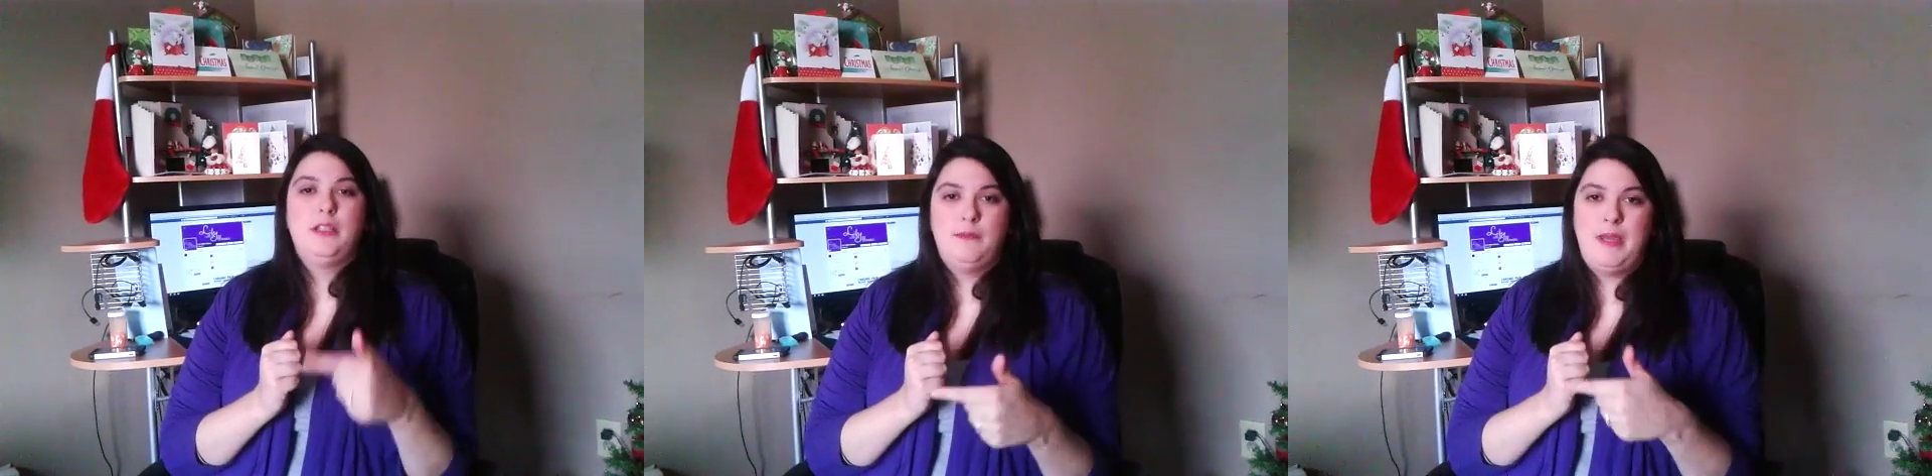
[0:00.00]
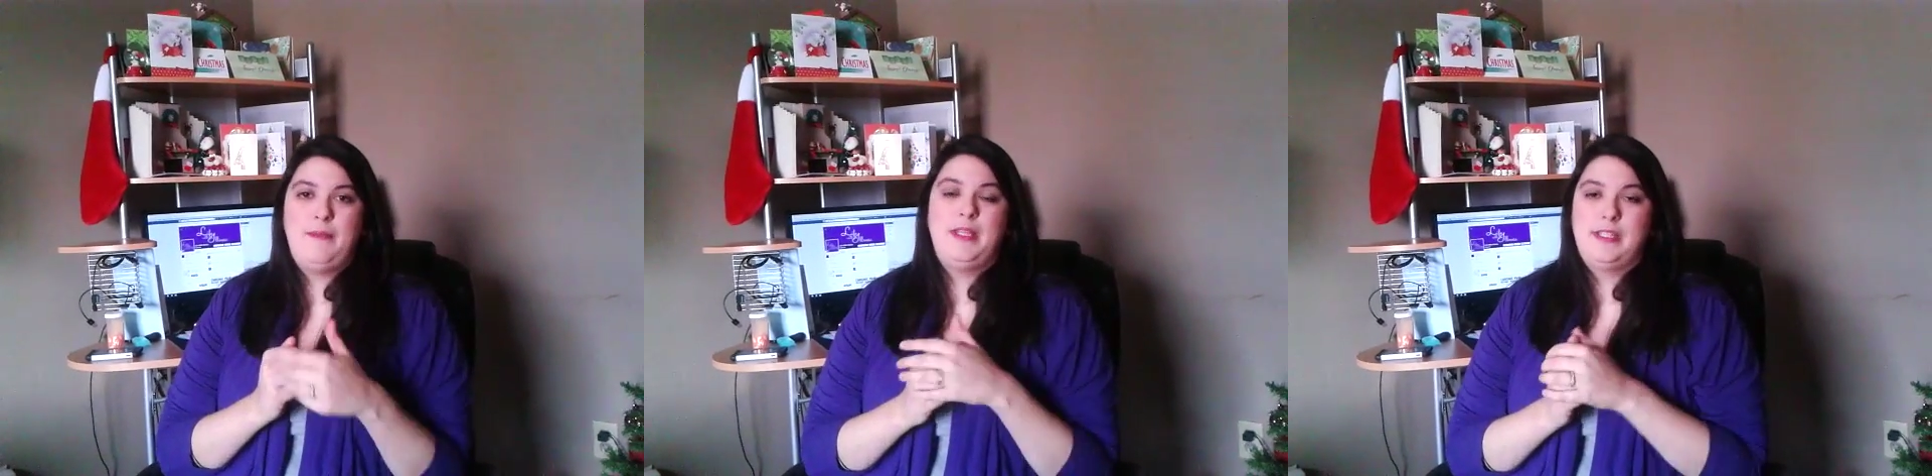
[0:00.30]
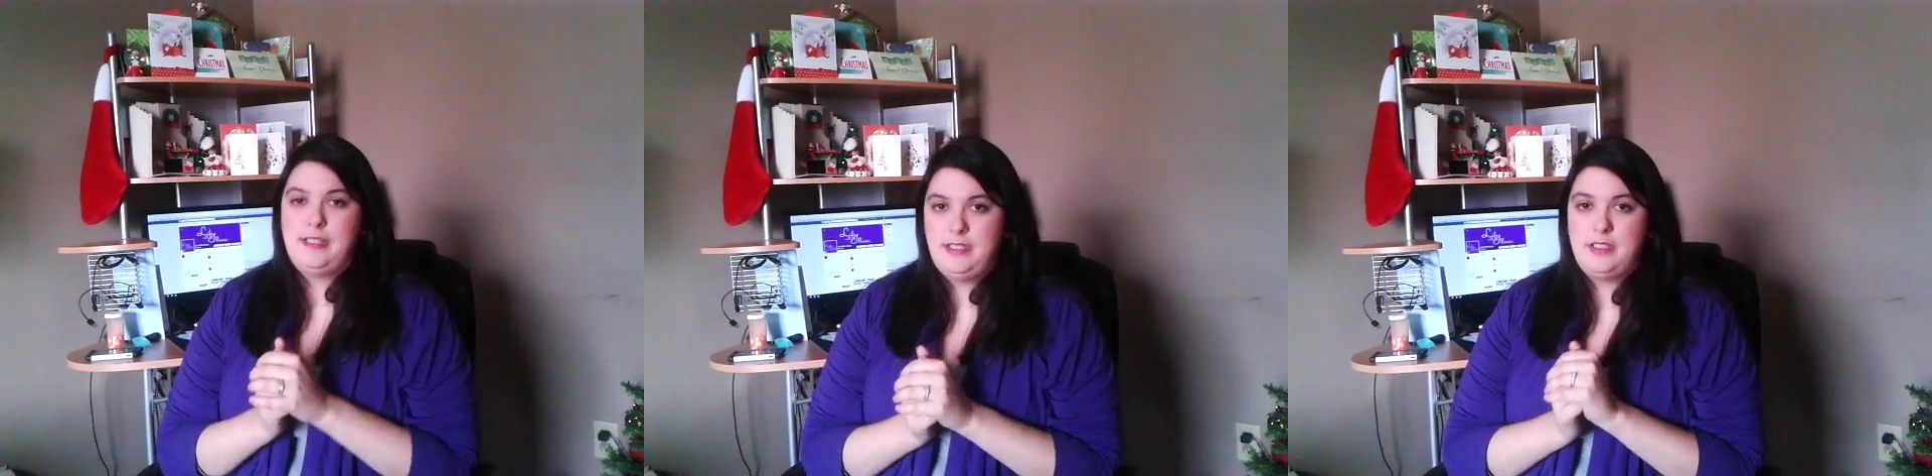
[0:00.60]
Maybe
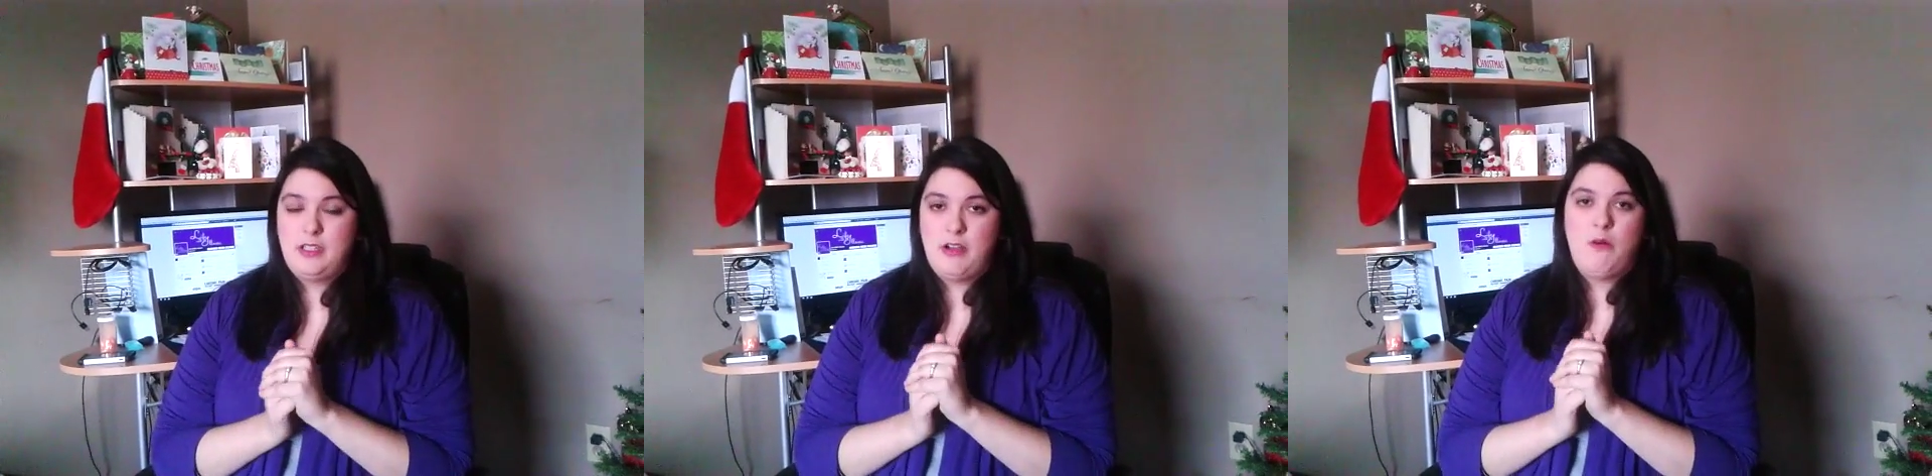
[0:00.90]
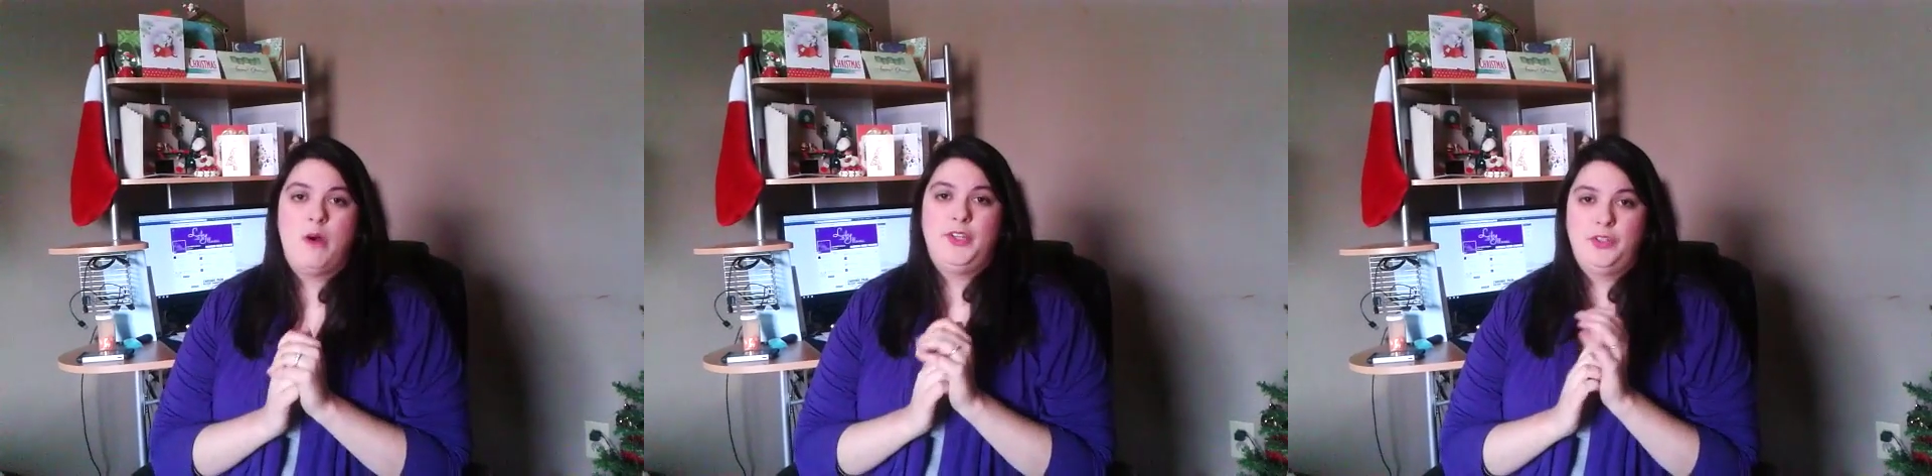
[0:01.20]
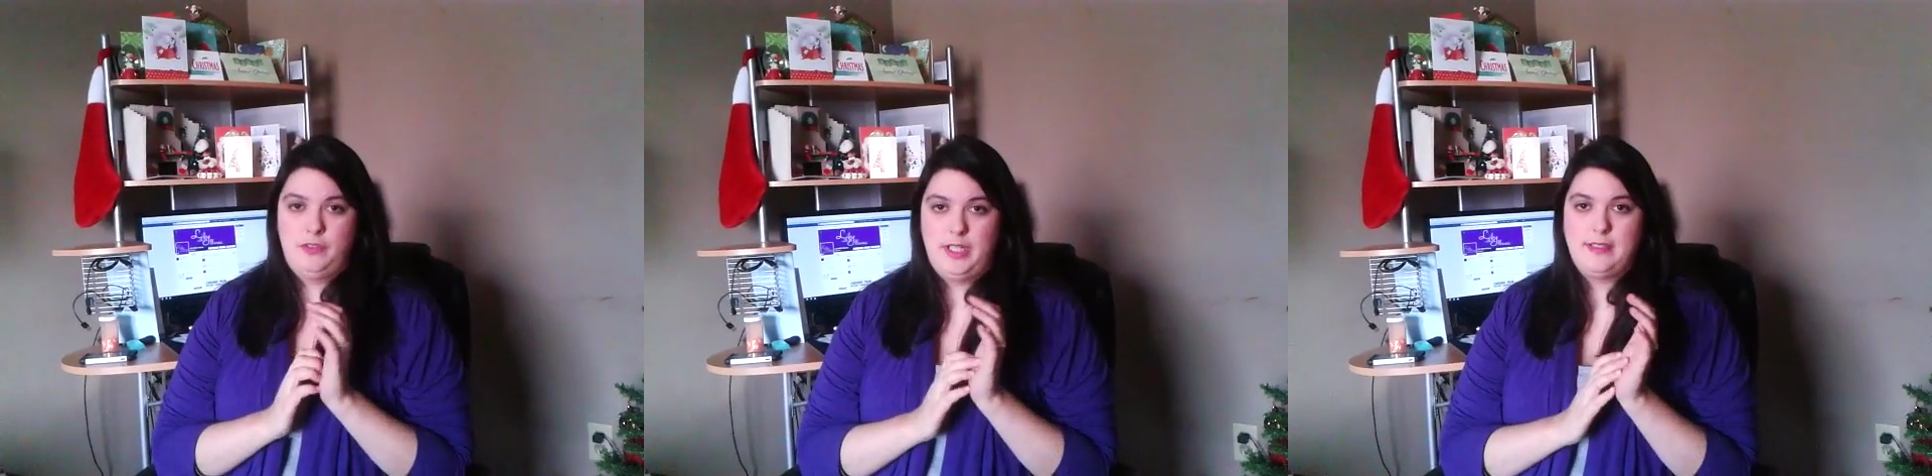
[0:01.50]
this needs to go on
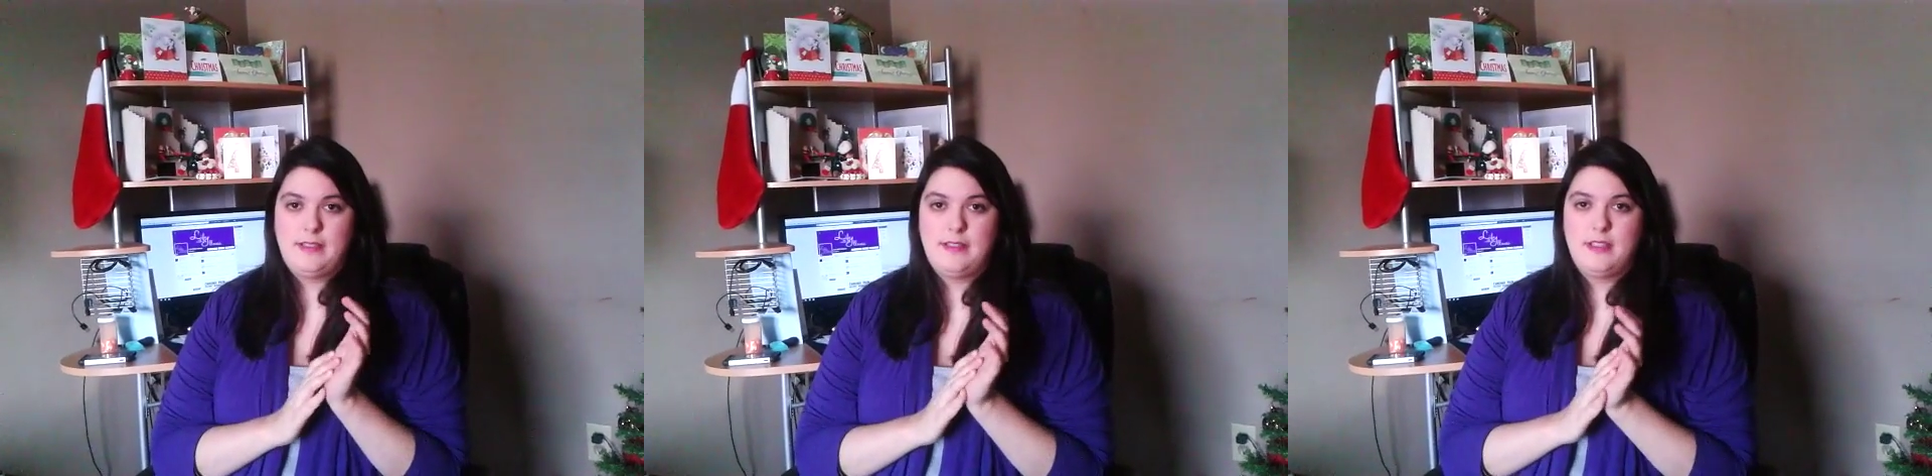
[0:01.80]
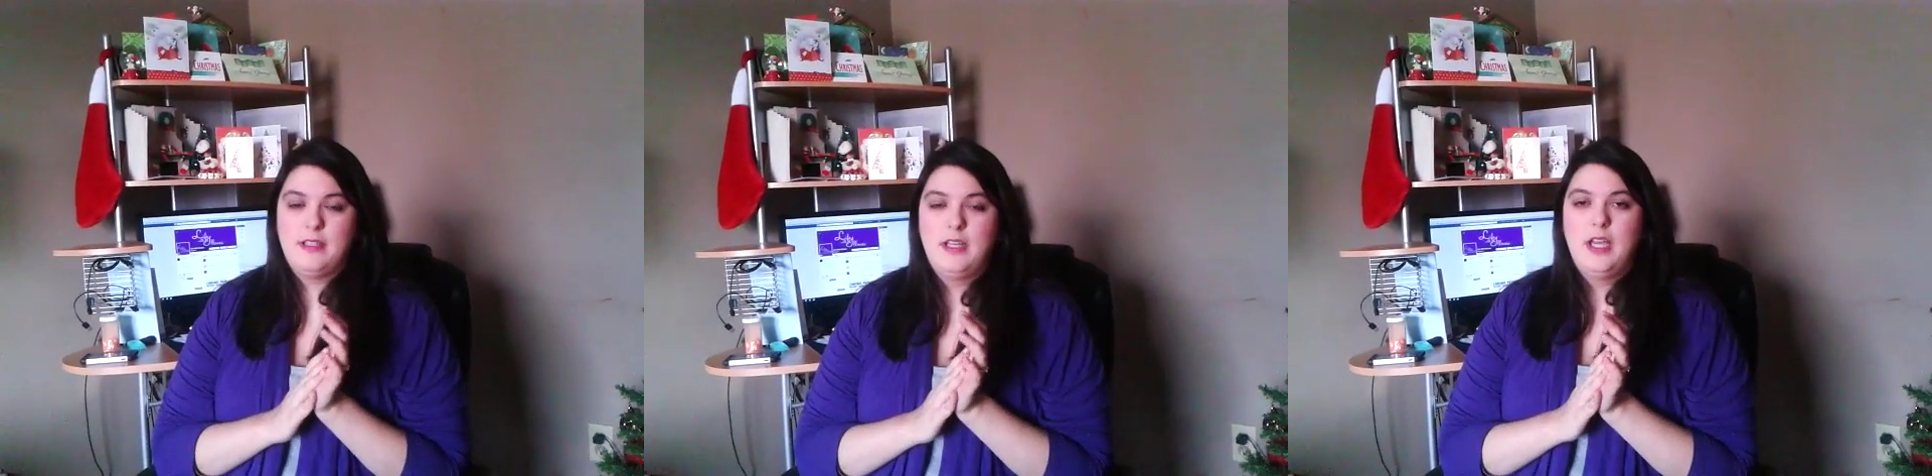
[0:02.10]
your list.